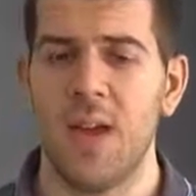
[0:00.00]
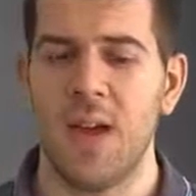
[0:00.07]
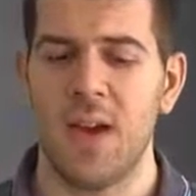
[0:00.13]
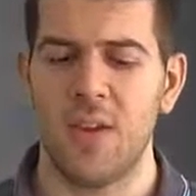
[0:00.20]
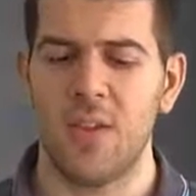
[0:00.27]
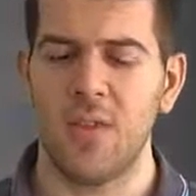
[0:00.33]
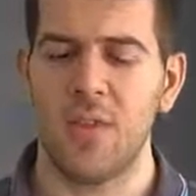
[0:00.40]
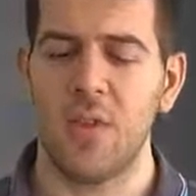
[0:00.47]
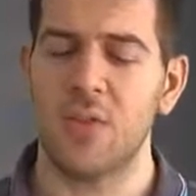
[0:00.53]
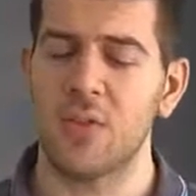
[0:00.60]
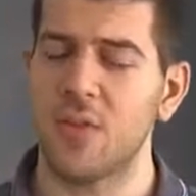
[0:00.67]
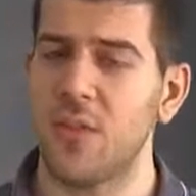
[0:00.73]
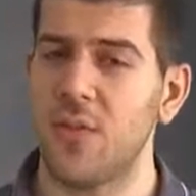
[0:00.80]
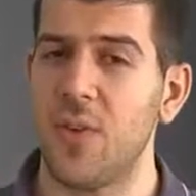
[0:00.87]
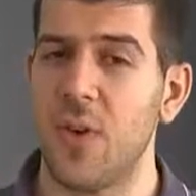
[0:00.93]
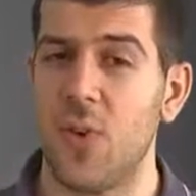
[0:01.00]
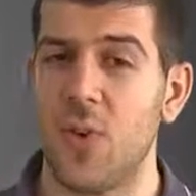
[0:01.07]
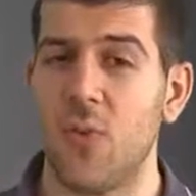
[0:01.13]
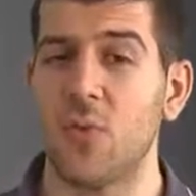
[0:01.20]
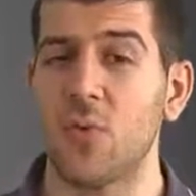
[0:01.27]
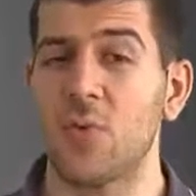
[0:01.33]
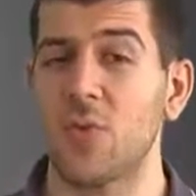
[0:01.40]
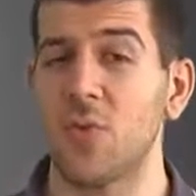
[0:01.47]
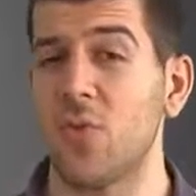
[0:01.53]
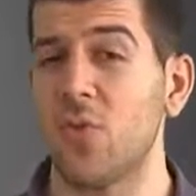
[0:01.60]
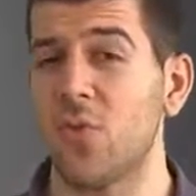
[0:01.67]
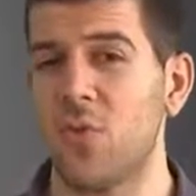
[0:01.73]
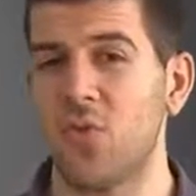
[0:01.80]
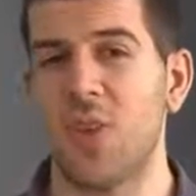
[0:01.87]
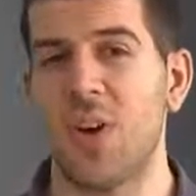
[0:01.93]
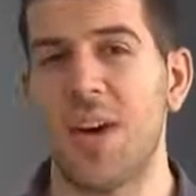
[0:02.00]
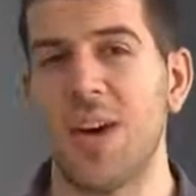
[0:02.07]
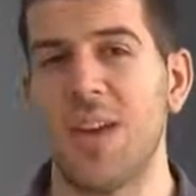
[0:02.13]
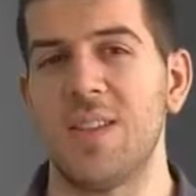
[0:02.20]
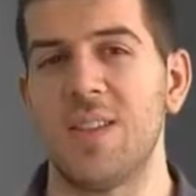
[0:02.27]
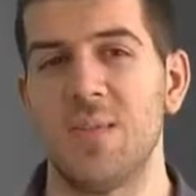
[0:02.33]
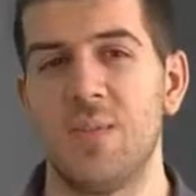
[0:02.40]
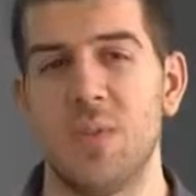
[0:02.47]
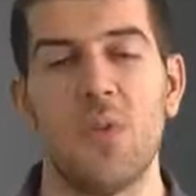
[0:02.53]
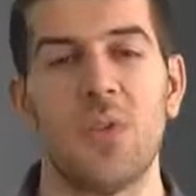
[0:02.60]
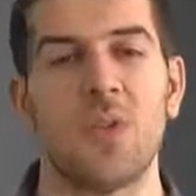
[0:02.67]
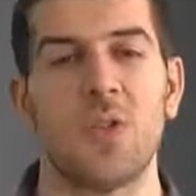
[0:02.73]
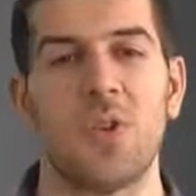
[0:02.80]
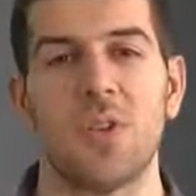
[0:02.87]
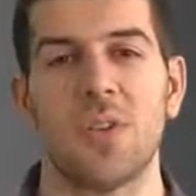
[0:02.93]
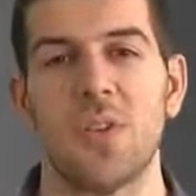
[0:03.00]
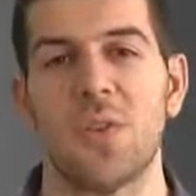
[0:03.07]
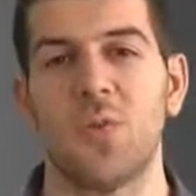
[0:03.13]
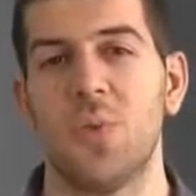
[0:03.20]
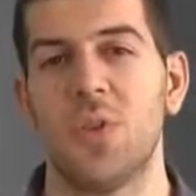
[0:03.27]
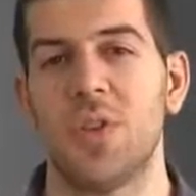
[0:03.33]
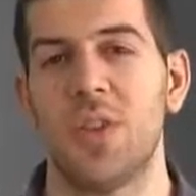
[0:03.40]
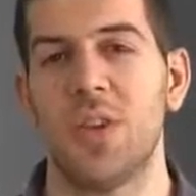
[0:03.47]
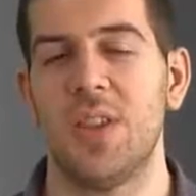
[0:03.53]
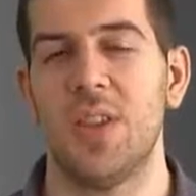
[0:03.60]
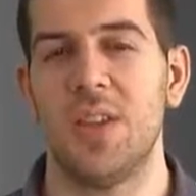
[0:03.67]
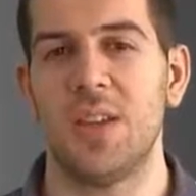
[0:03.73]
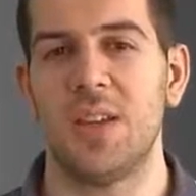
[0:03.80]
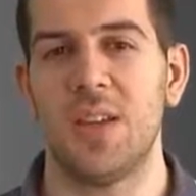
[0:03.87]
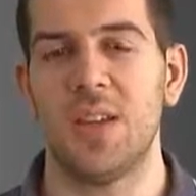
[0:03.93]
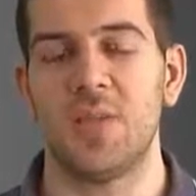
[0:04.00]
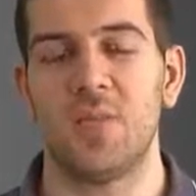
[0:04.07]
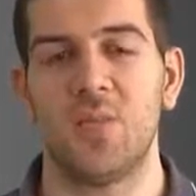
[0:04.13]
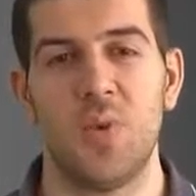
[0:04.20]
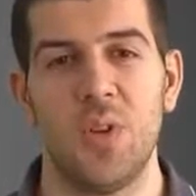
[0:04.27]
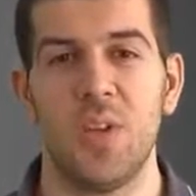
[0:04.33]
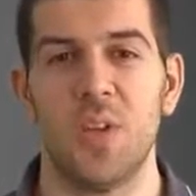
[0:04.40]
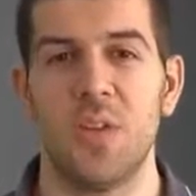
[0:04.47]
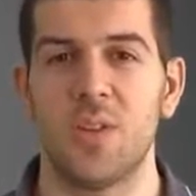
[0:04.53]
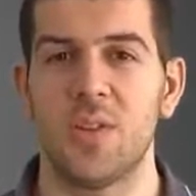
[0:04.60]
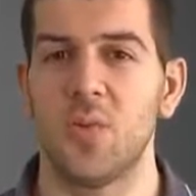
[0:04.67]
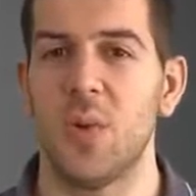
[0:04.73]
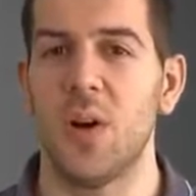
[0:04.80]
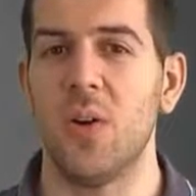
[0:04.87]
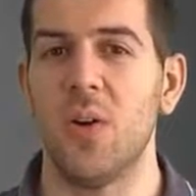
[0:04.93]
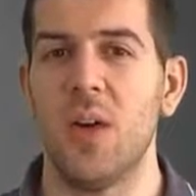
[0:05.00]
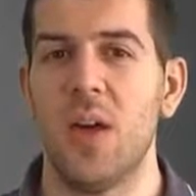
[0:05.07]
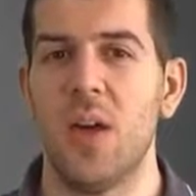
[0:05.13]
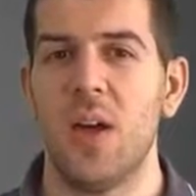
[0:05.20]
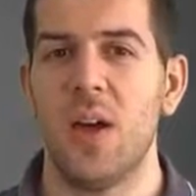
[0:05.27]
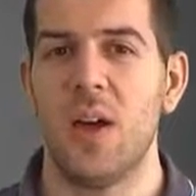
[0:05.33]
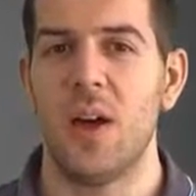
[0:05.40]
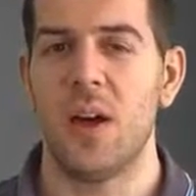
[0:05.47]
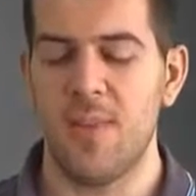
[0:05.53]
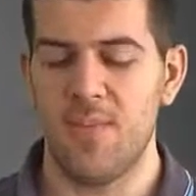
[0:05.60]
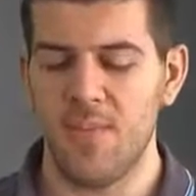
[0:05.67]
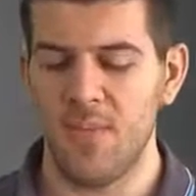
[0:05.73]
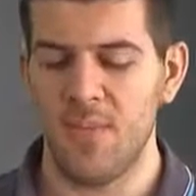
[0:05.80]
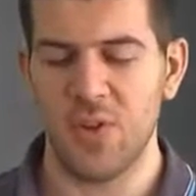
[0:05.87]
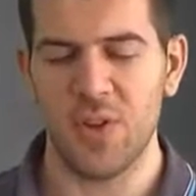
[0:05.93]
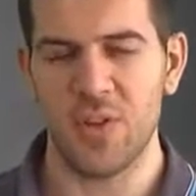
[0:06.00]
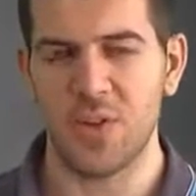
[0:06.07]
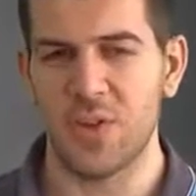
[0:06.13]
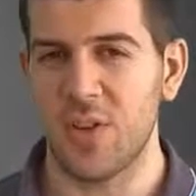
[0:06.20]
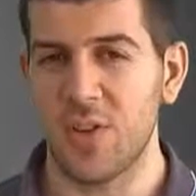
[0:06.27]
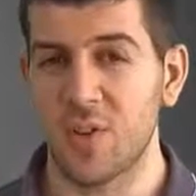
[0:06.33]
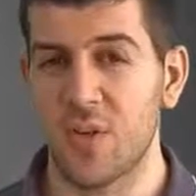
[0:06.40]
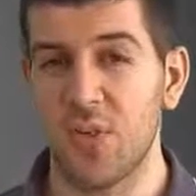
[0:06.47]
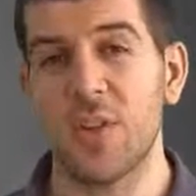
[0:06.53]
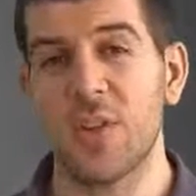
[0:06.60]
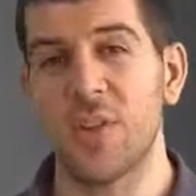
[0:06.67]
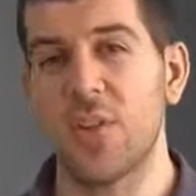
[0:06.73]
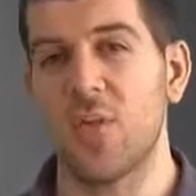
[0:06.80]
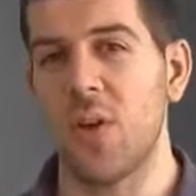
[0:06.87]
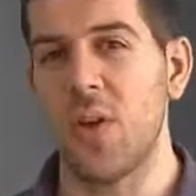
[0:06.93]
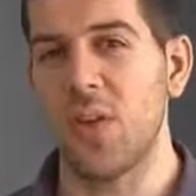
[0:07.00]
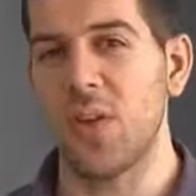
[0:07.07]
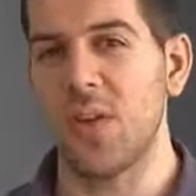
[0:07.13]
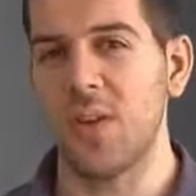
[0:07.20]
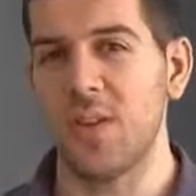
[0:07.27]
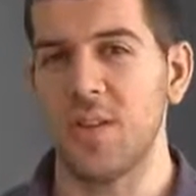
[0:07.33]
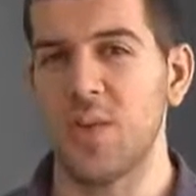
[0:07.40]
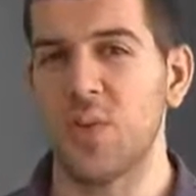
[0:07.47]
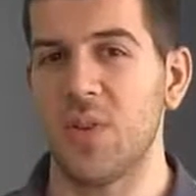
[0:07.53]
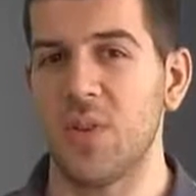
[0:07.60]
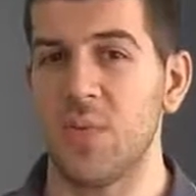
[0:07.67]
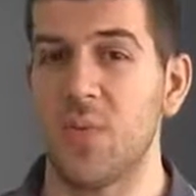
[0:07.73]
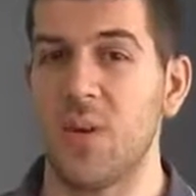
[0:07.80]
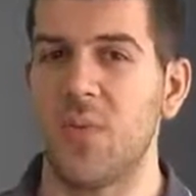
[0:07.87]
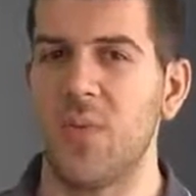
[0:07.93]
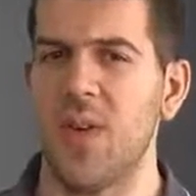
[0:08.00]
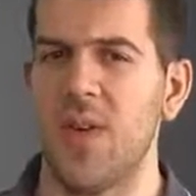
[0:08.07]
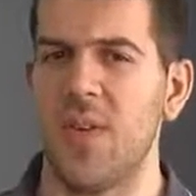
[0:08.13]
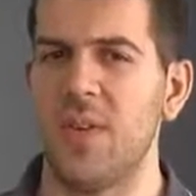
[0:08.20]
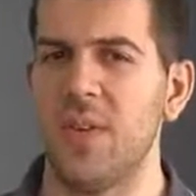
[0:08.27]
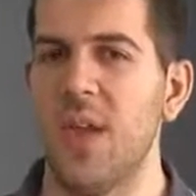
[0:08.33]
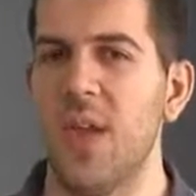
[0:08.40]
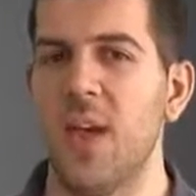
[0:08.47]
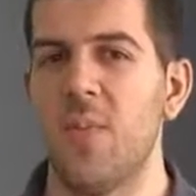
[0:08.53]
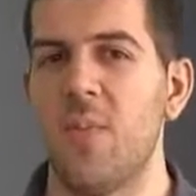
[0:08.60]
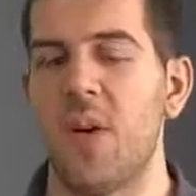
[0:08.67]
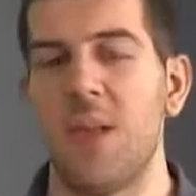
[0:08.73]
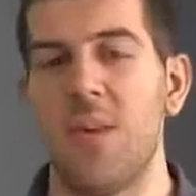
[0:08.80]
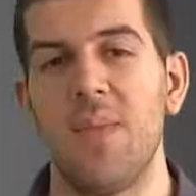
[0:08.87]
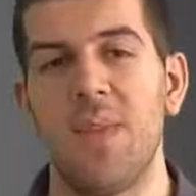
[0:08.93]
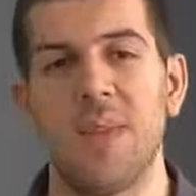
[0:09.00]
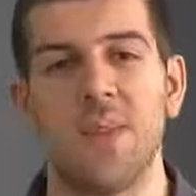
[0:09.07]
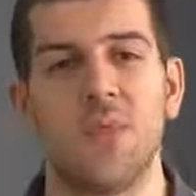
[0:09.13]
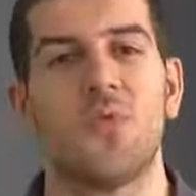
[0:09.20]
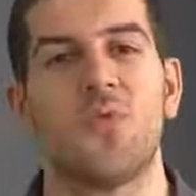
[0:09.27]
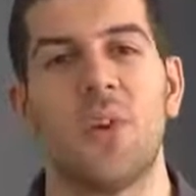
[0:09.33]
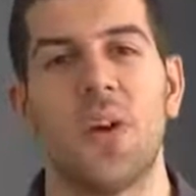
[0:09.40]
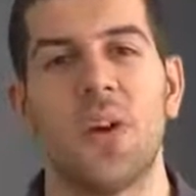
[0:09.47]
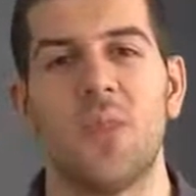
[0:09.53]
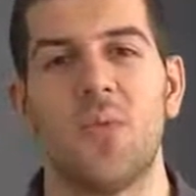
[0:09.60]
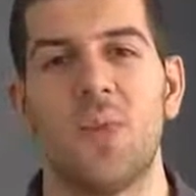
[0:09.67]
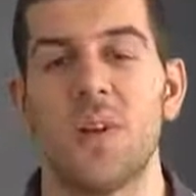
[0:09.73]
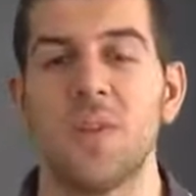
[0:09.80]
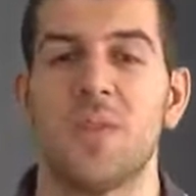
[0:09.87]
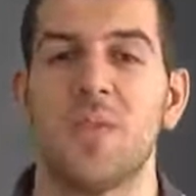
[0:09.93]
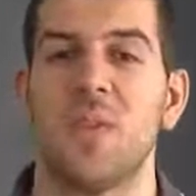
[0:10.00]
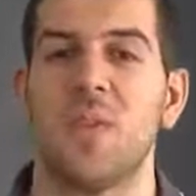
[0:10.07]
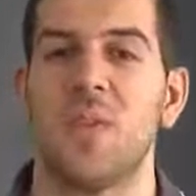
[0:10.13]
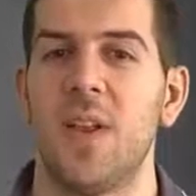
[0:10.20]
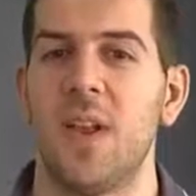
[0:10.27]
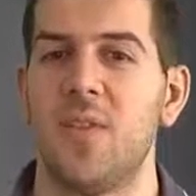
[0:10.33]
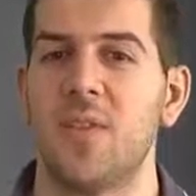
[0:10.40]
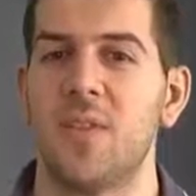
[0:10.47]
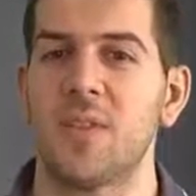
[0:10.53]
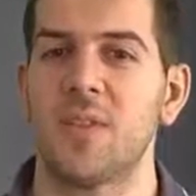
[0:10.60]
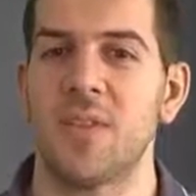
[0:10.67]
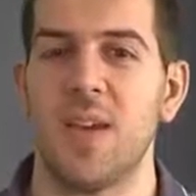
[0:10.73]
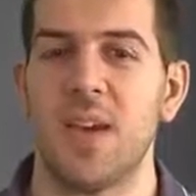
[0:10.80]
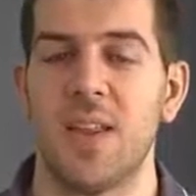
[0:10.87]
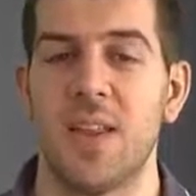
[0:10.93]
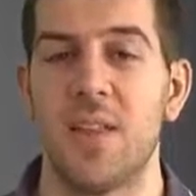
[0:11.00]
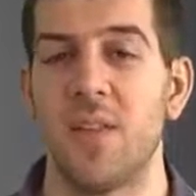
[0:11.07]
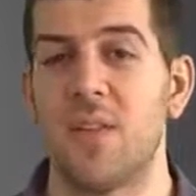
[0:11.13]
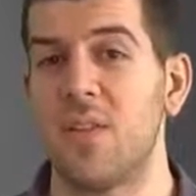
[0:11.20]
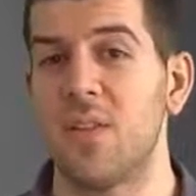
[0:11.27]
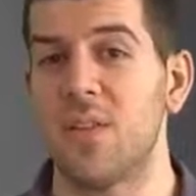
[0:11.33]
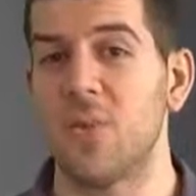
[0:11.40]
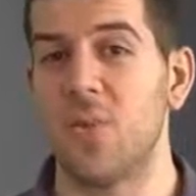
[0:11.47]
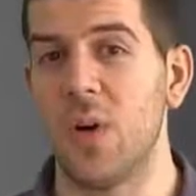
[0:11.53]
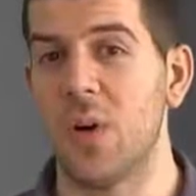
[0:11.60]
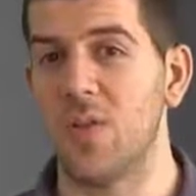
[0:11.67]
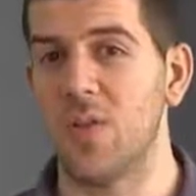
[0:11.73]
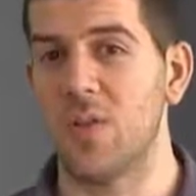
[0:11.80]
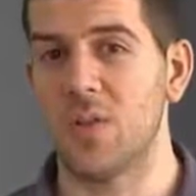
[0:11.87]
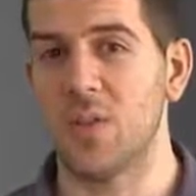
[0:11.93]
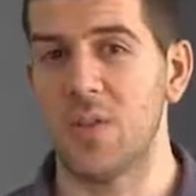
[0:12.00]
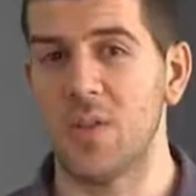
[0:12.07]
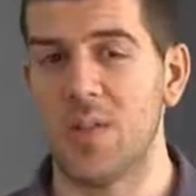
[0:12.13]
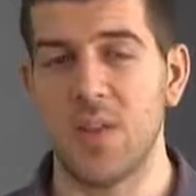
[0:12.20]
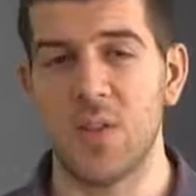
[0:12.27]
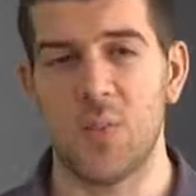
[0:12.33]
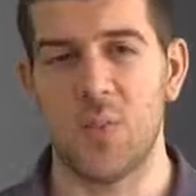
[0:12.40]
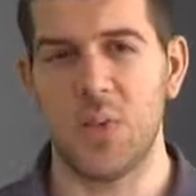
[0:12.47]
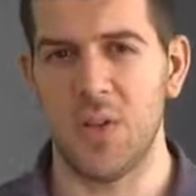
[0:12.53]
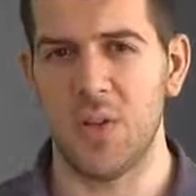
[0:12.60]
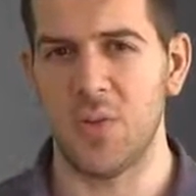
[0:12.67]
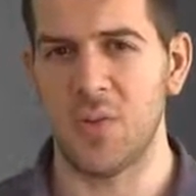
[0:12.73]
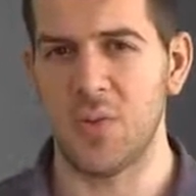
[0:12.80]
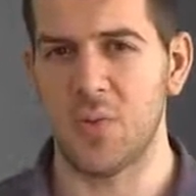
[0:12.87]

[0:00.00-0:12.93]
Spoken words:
Out of those, I've also tried milk chocolate, which I think tastes pretty good as well. Not as good as cookies and cream, I think this one is my favorite, but I'm yet to try the rest of the flavors, and I've heard that white chocolate tastes pretty good as